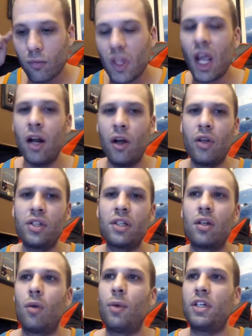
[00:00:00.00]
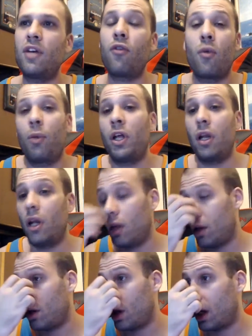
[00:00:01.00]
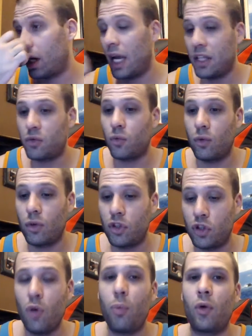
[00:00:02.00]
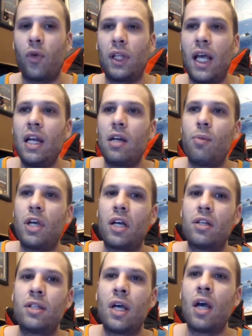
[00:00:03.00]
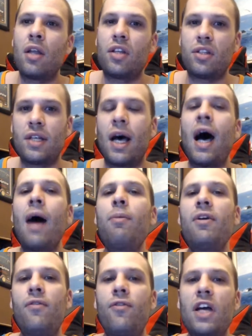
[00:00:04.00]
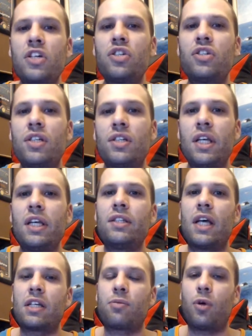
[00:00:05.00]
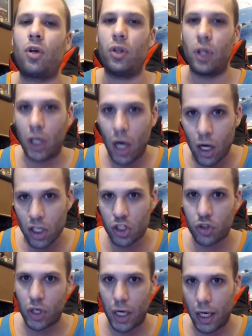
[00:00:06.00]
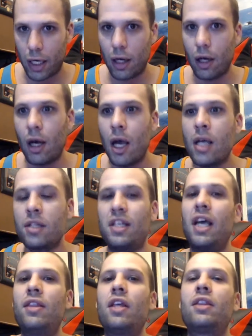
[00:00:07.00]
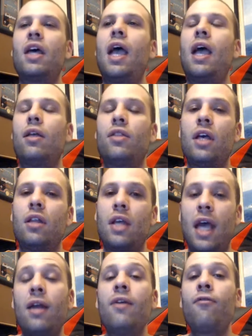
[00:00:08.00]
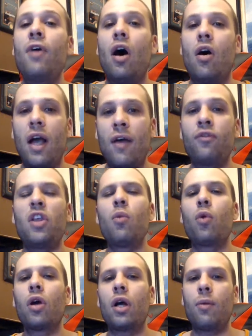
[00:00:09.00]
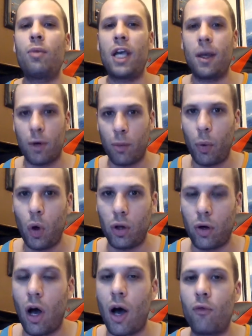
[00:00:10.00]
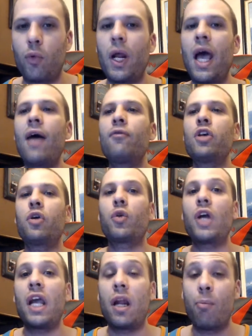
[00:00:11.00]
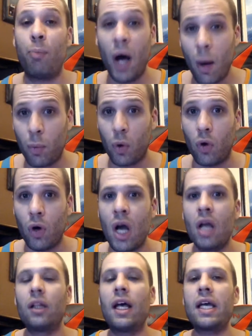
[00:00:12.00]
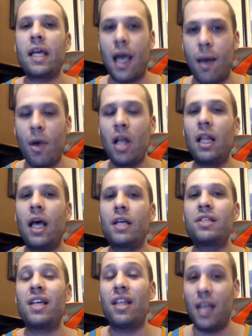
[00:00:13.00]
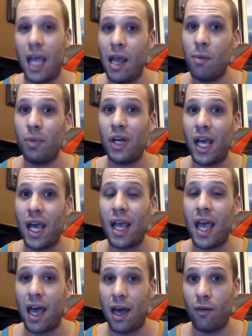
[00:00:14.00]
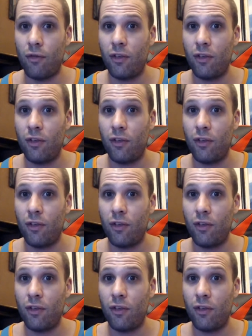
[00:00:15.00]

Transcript: I know this is a little bit different, but it's super related, because the top infectious disease expert in the country said that the NFL, if they were going to be able to pull it off, would have to create a bubble like MLS and the NBA have.